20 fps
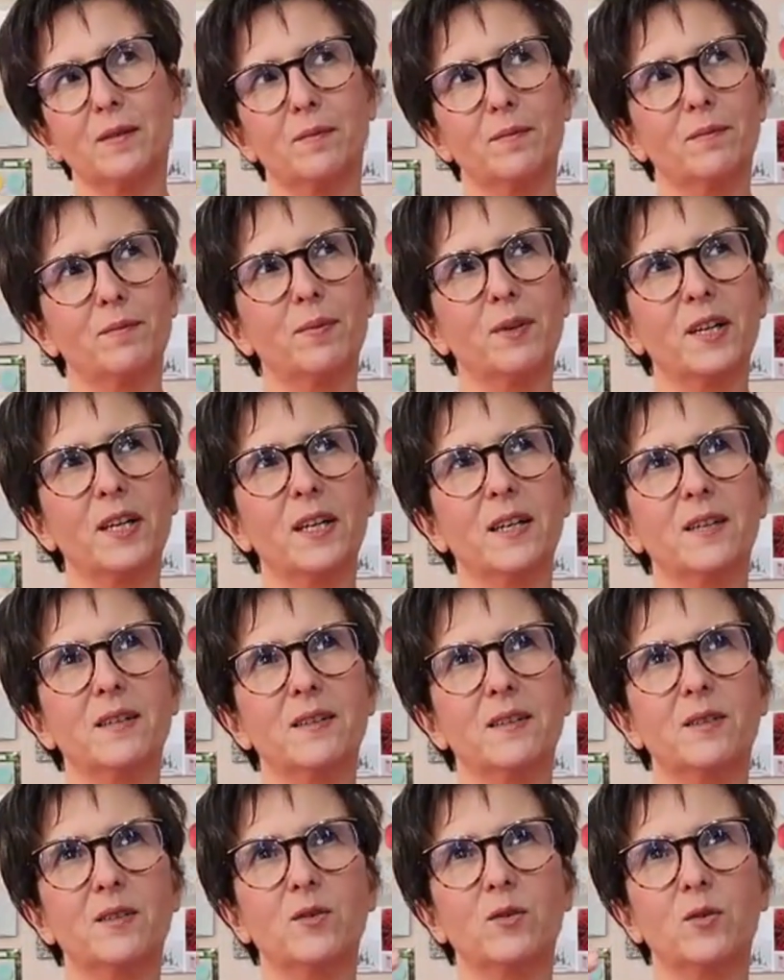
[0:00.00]
bring
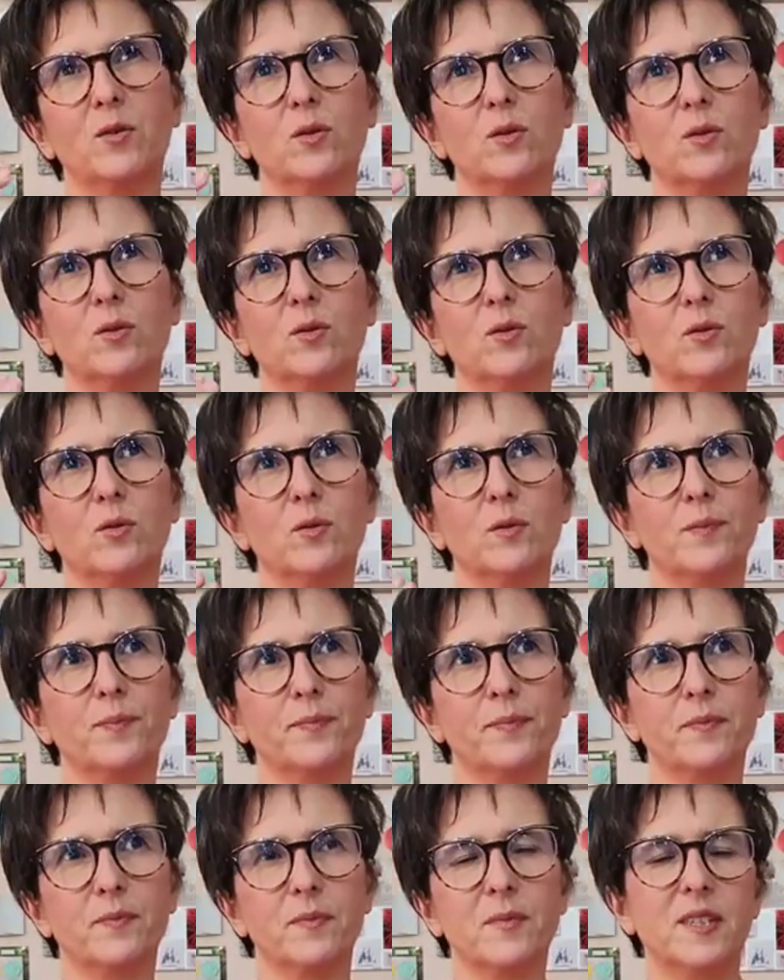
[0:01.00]
it to
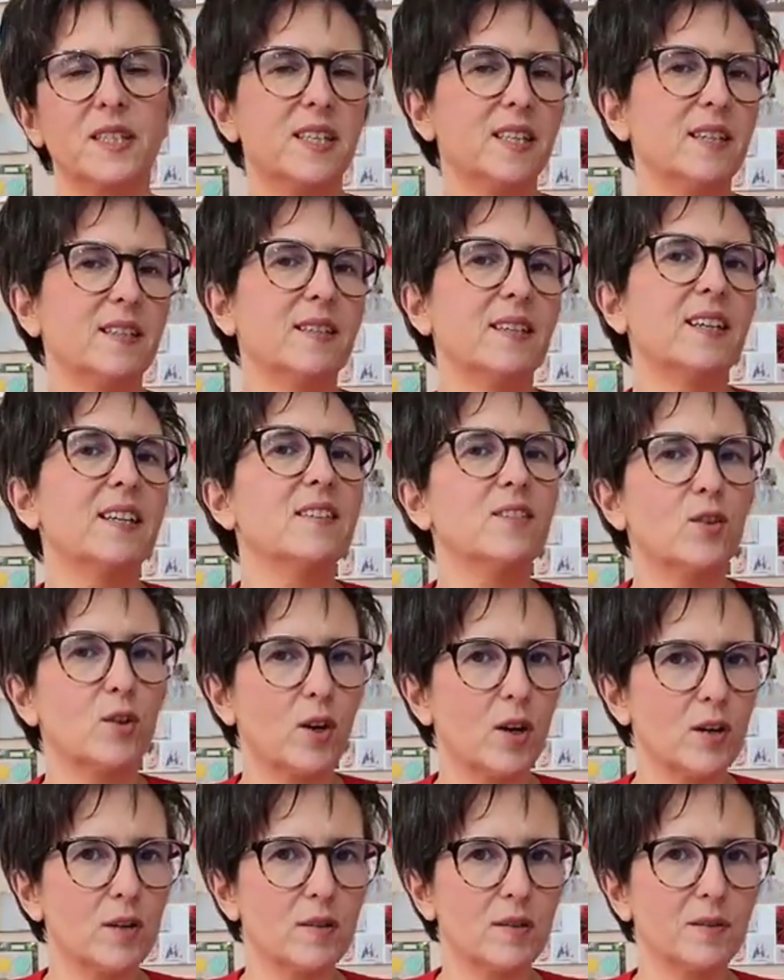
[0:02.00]
the
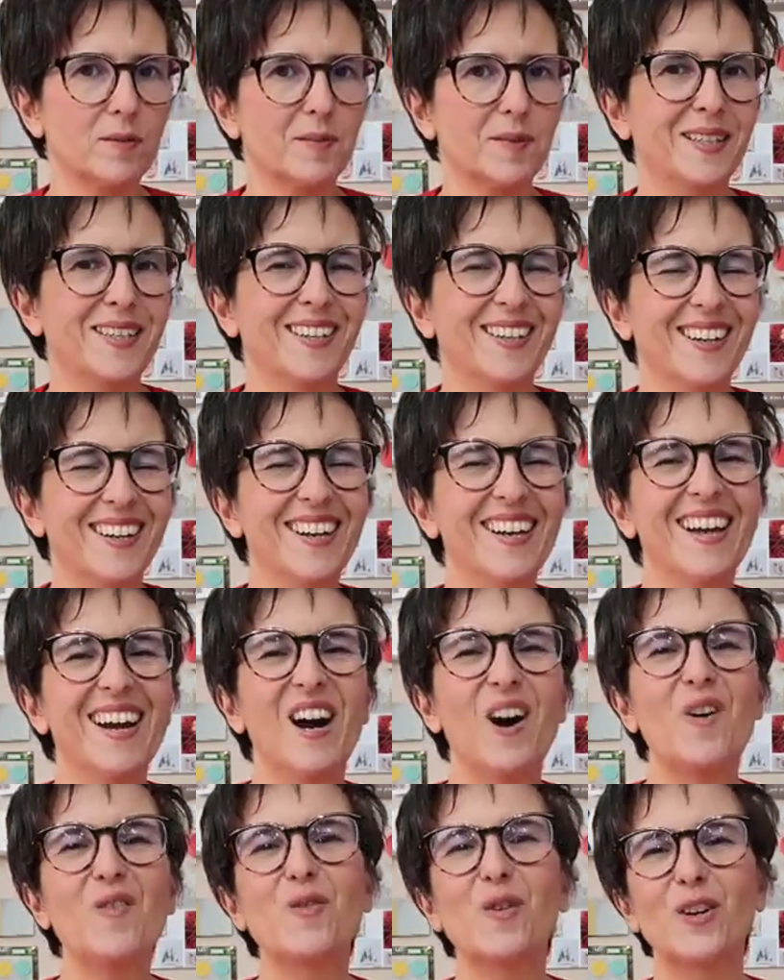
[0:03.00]
kindergarten.
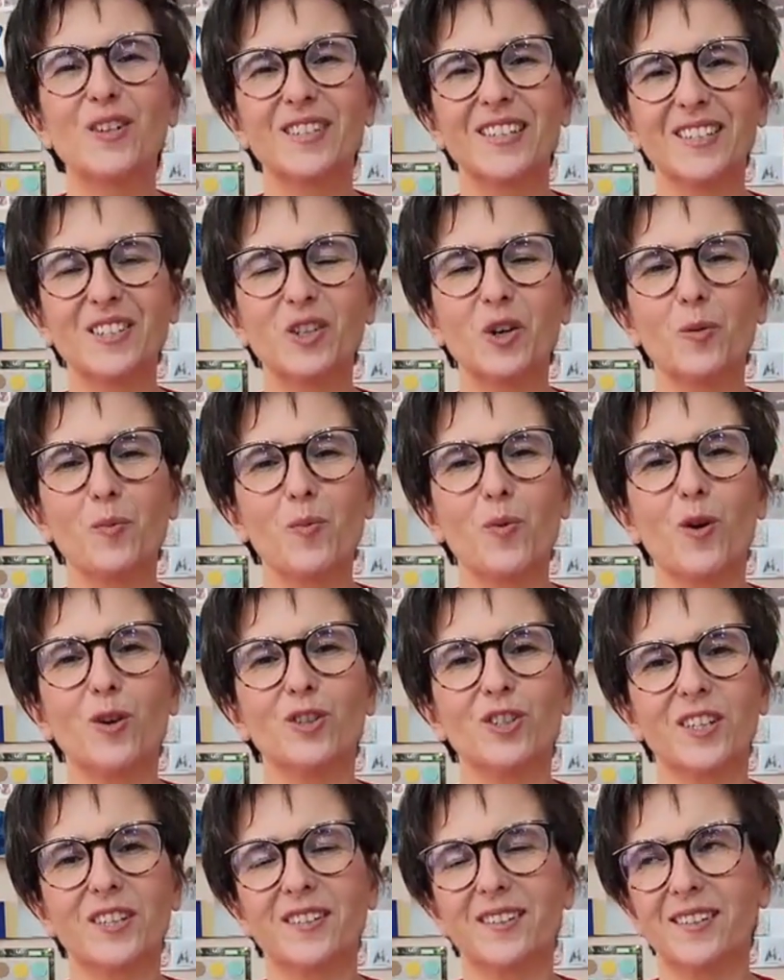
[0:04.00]
Of course that your
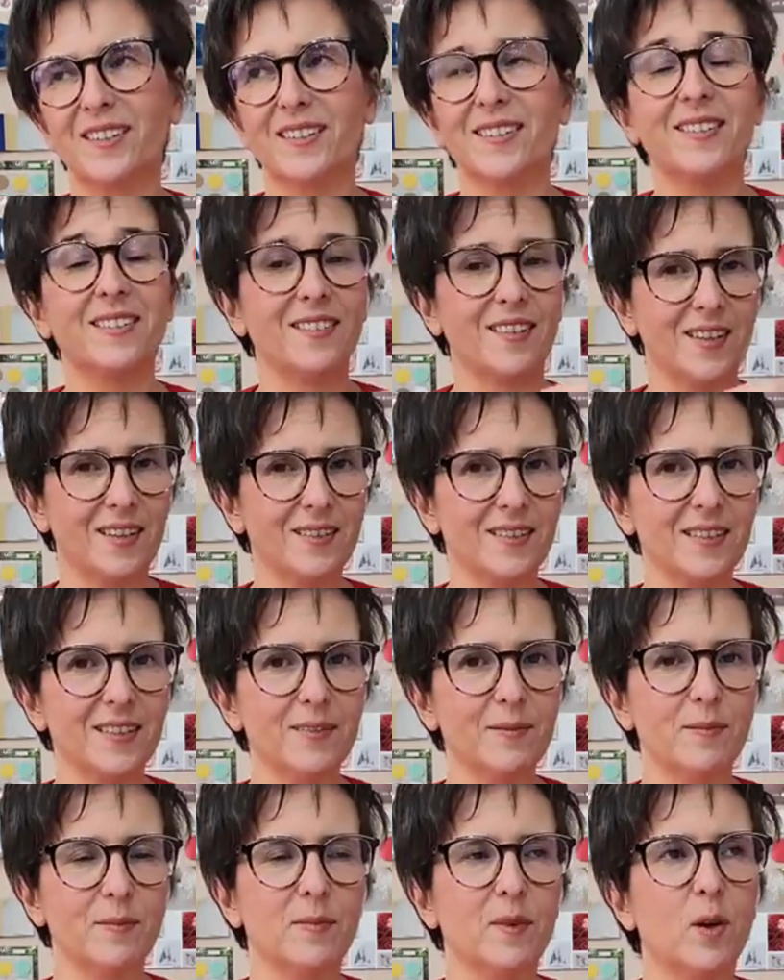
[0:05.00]
project is
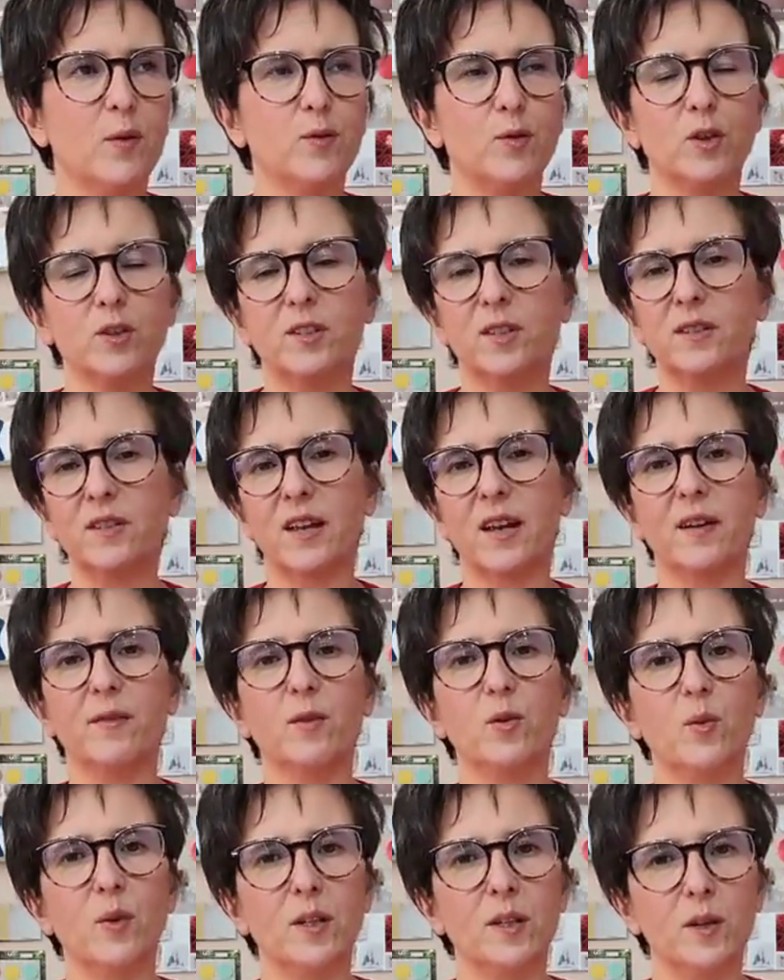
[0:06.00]
starting, of course that
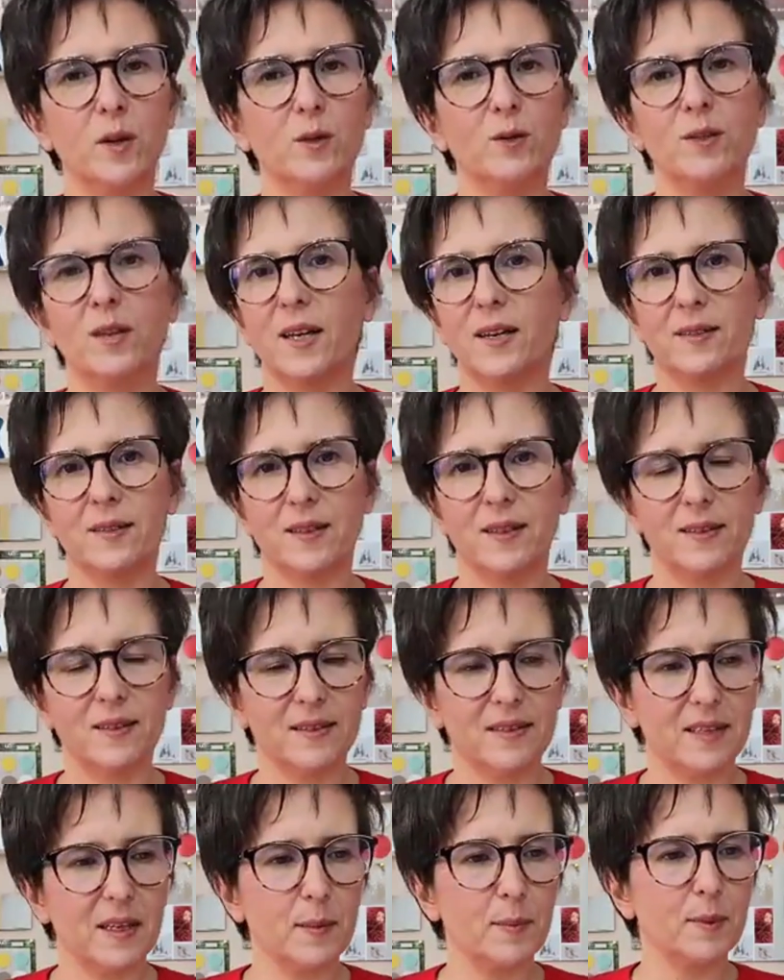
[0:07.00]
everyone knows that at the
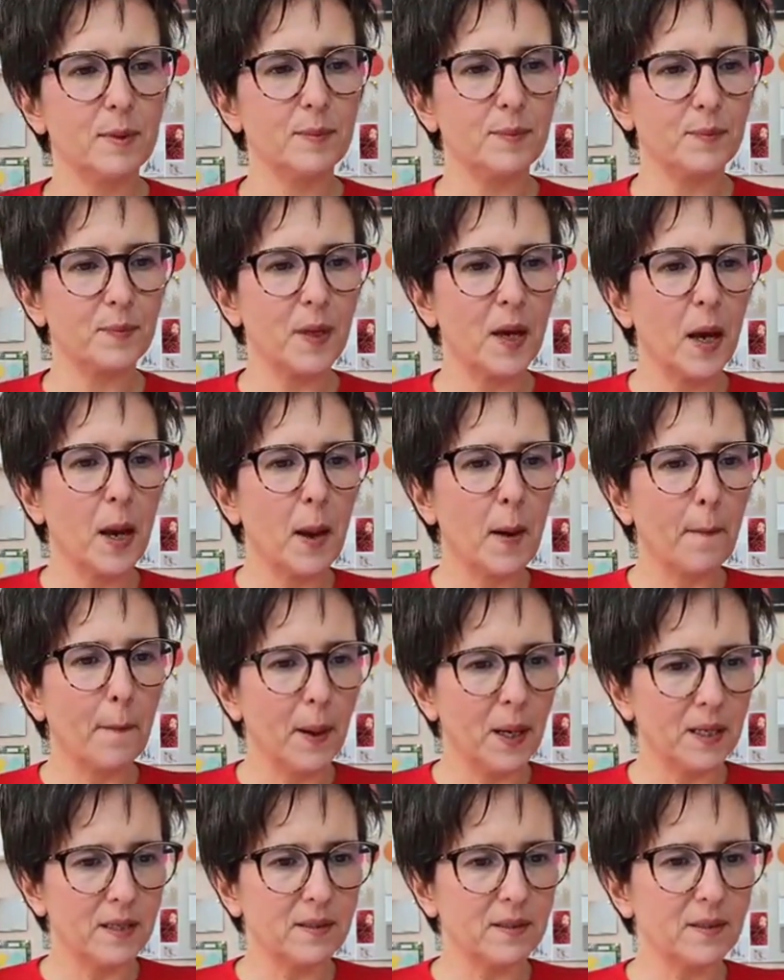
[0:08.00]
table,
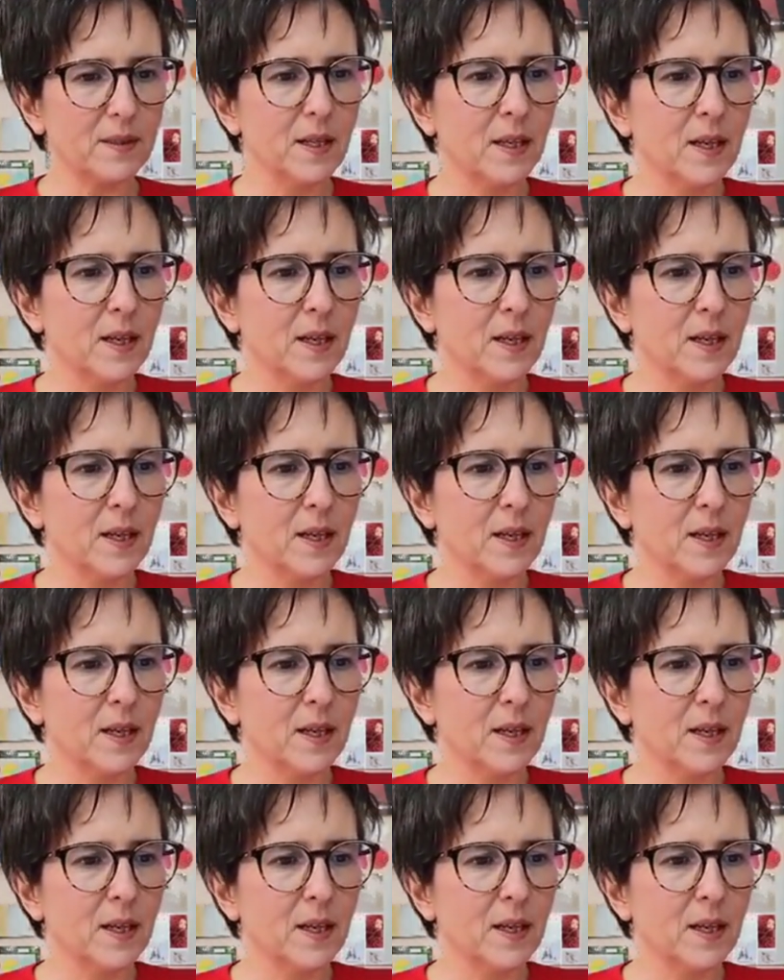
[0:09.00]
but